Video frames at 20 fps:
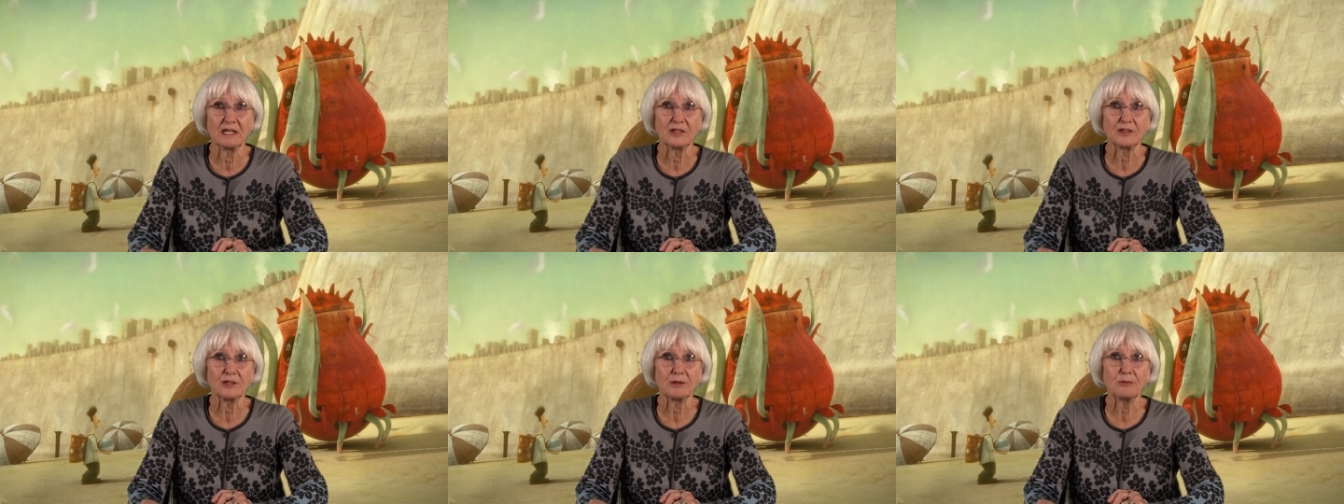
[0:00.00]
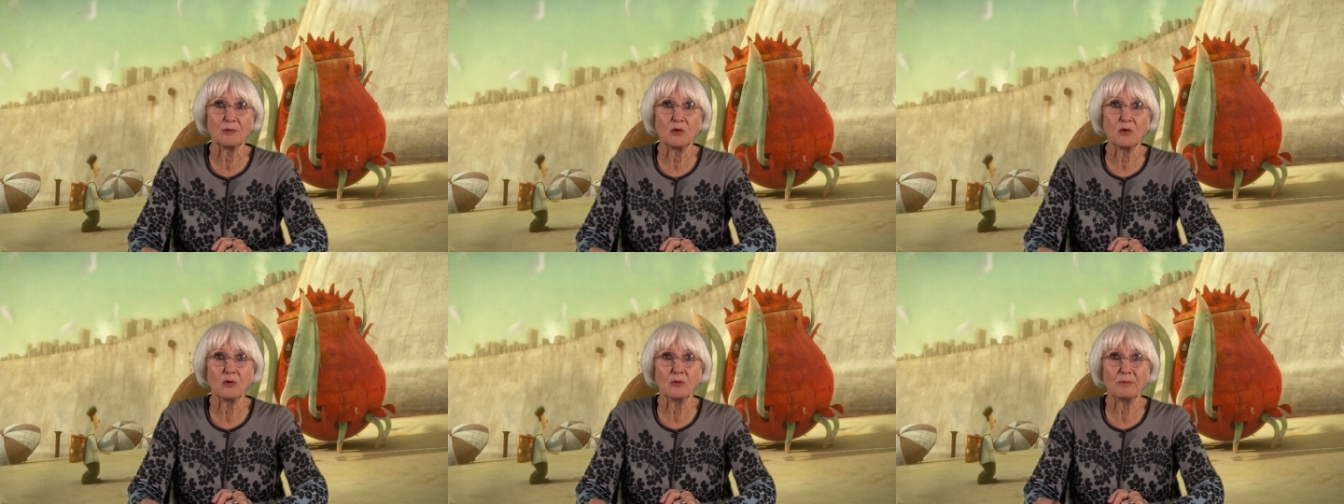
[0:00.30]
The
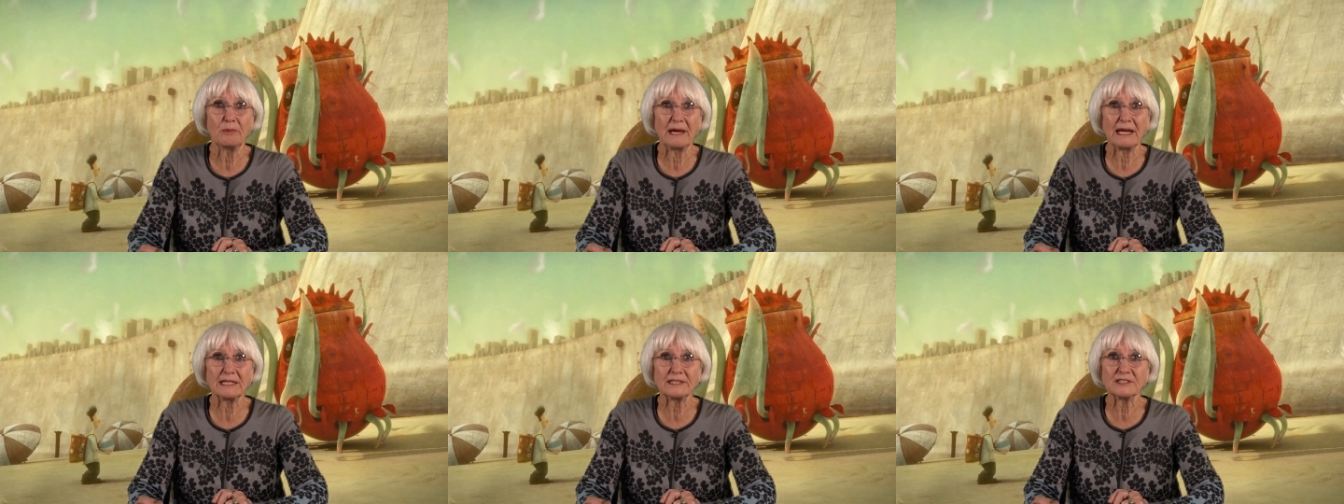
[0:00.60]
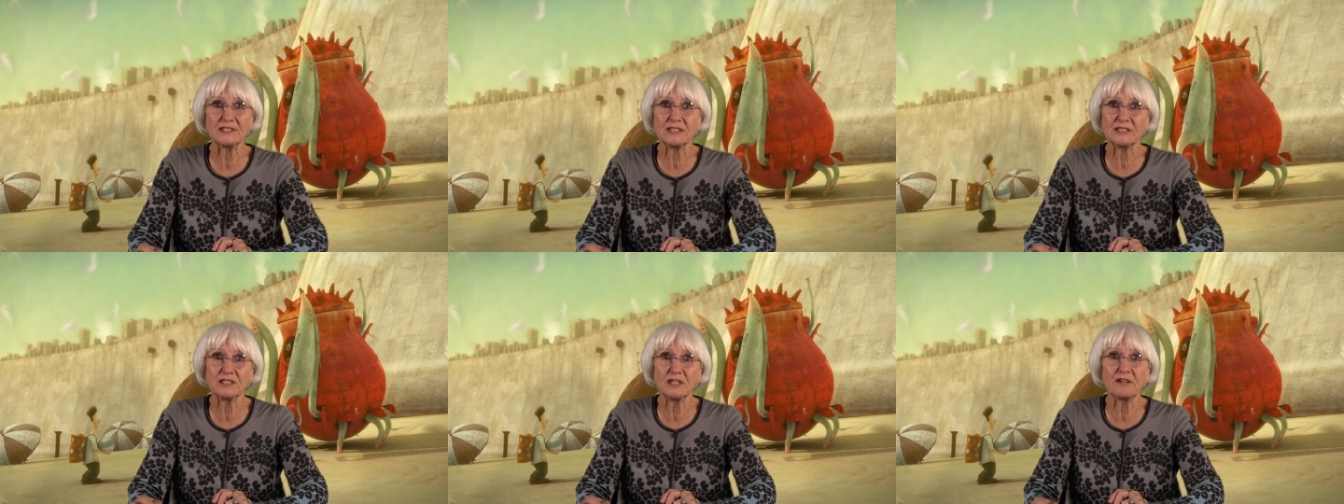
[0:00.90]
ball
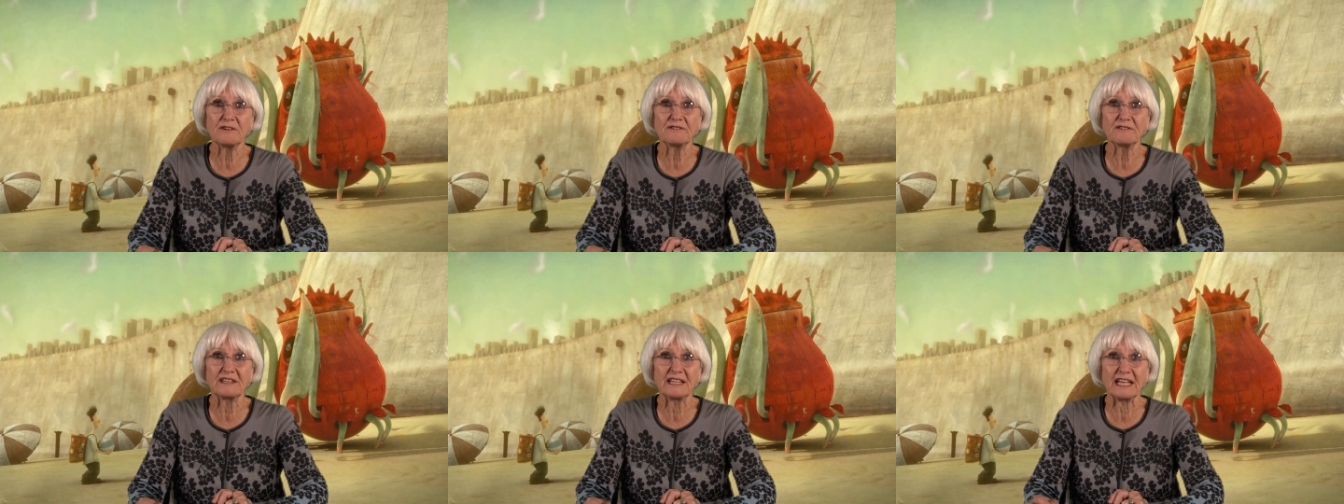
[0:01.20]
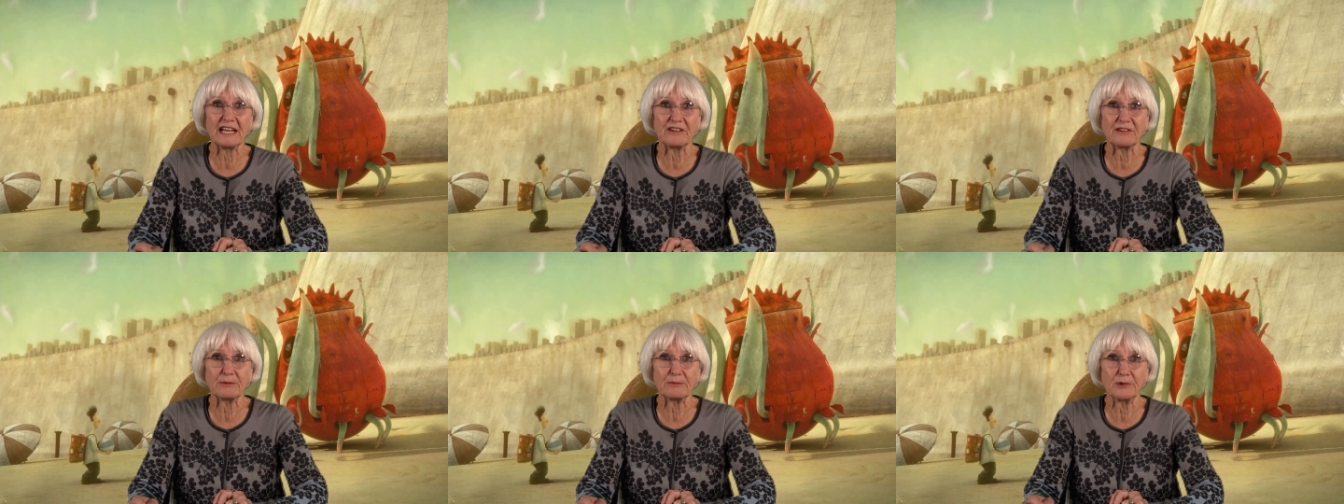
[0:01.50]
bounces off the
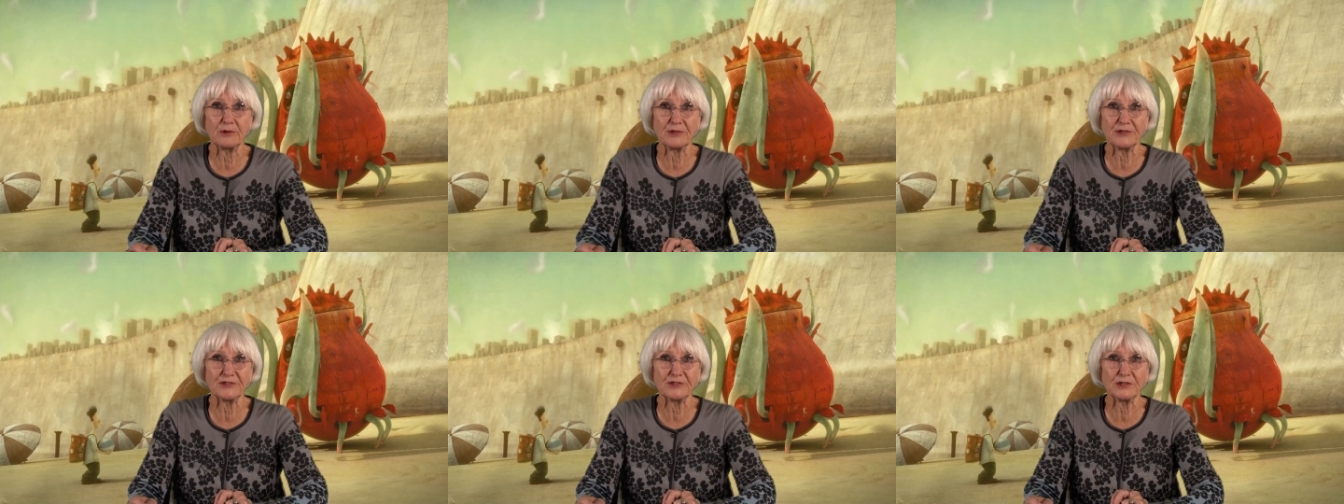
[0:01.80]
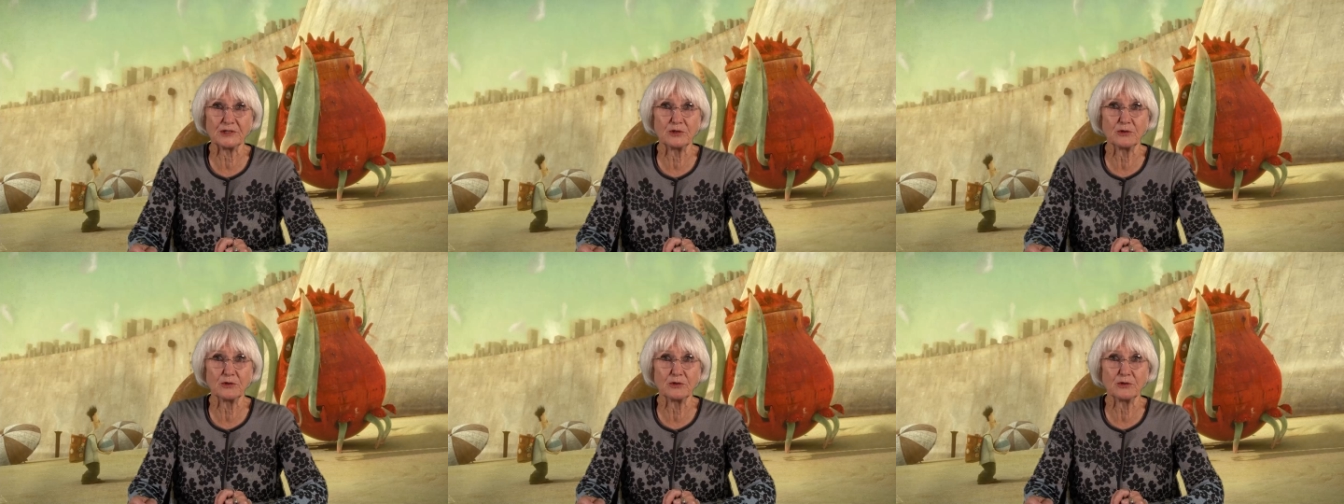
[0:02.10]
other person,